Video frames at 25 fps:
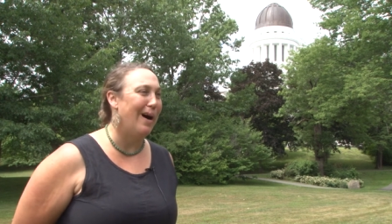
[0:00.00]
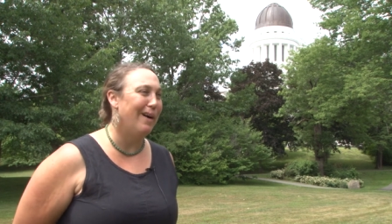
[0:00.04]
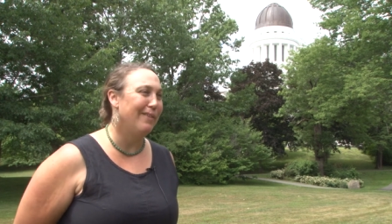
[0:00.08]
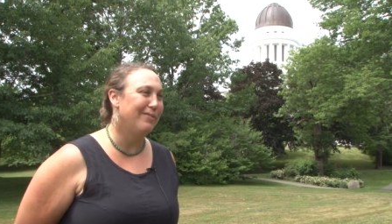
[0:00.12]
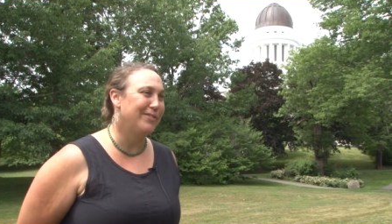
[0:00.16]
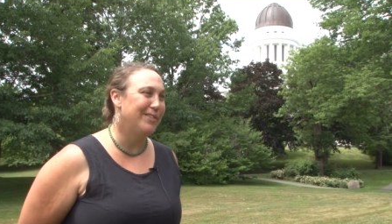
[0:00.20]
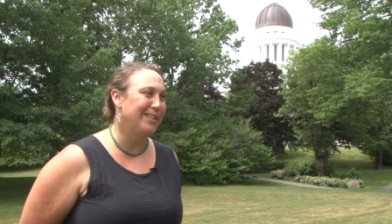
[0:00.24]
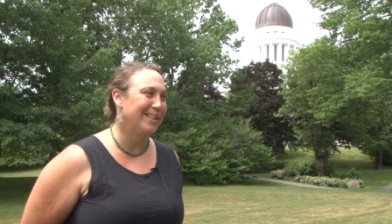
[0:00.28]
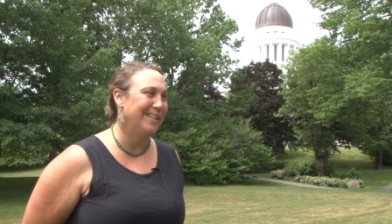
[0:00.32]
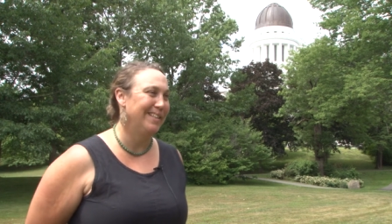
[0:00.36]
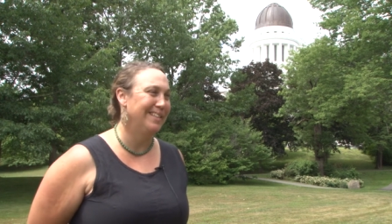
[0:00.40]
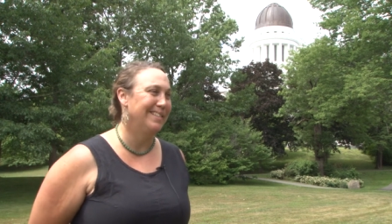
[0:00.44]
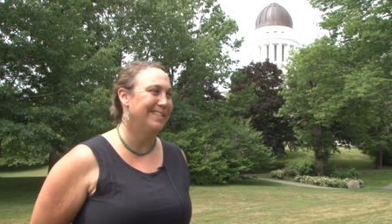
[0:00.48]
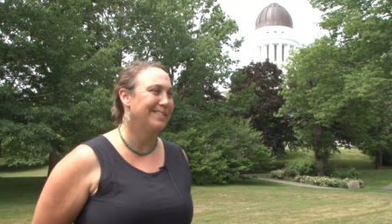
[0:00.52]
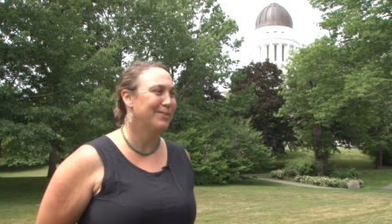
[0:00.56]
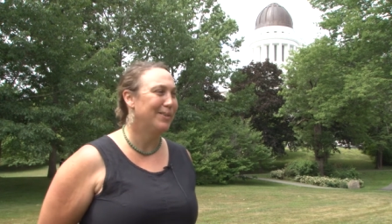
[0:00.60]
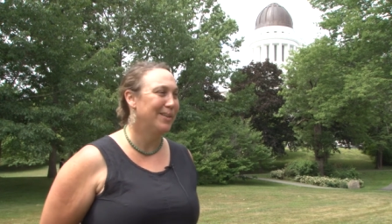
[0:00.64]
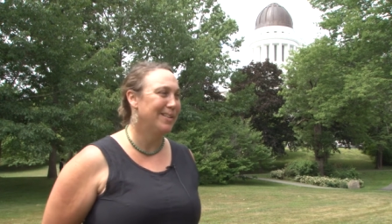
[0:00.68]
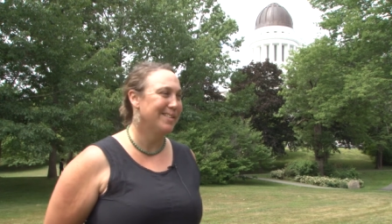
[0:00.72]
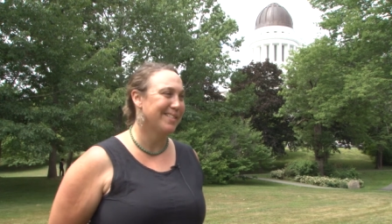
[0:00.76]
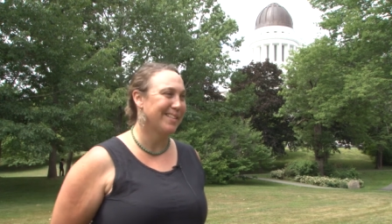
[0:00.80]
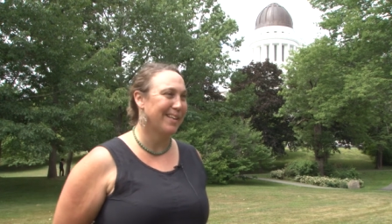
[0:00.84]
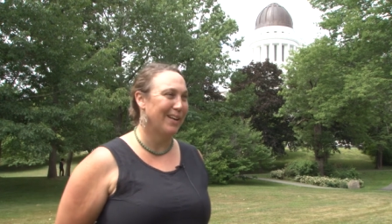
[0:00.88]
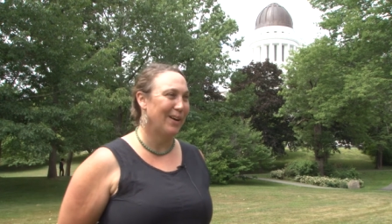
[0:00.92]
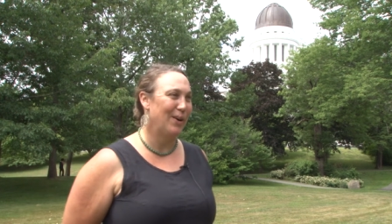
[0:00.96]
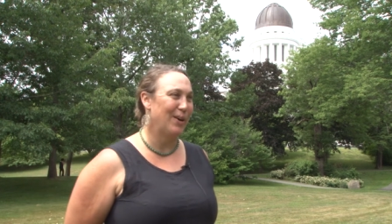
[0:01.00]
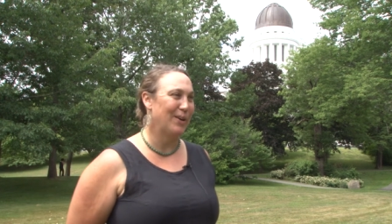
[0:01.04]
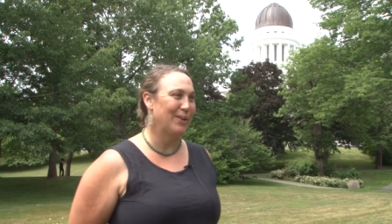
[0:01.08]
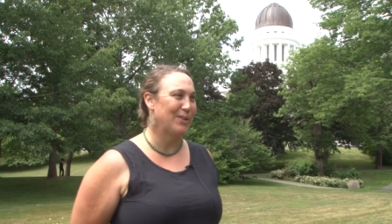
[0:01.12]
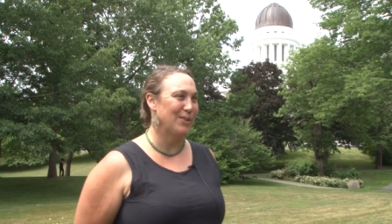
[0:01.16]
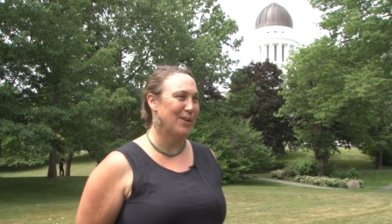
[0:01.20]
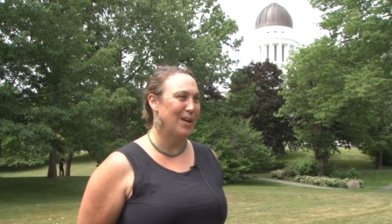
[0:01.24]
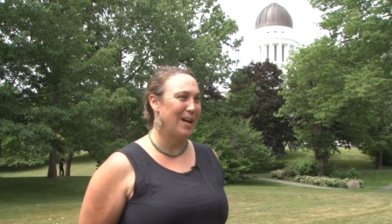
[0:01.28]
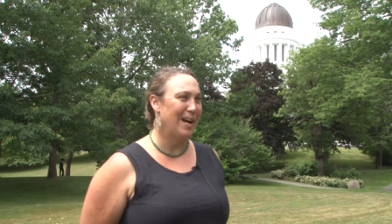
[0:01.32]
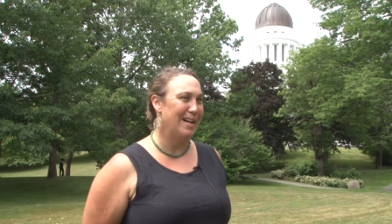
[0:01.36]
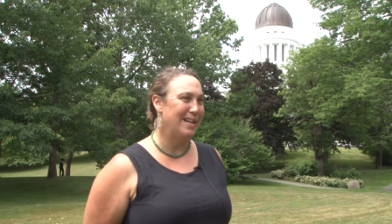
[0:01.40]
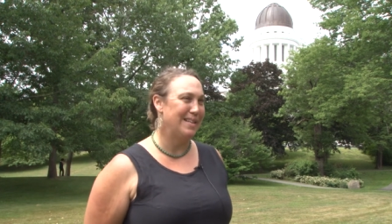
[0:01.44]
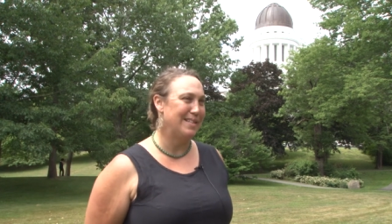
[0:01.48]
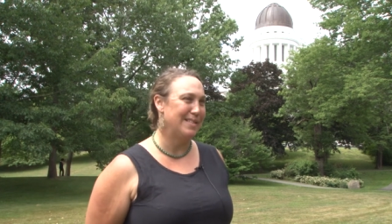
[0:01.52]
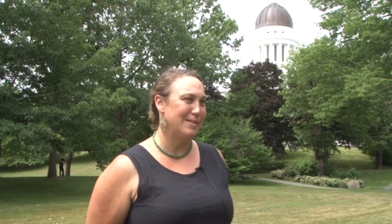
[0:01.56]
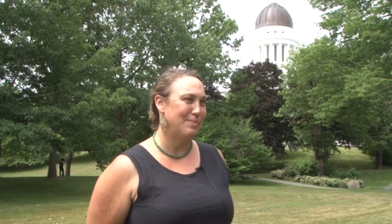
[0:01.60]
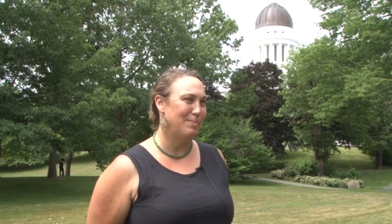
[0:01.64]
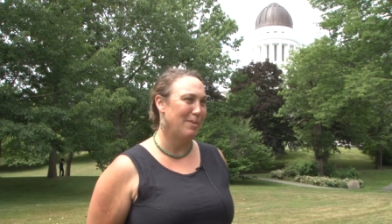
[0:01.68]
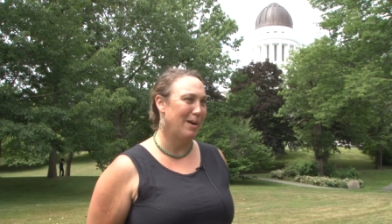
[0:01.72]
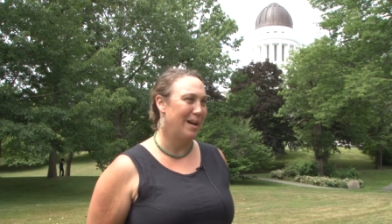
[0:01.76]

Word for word: often was characterized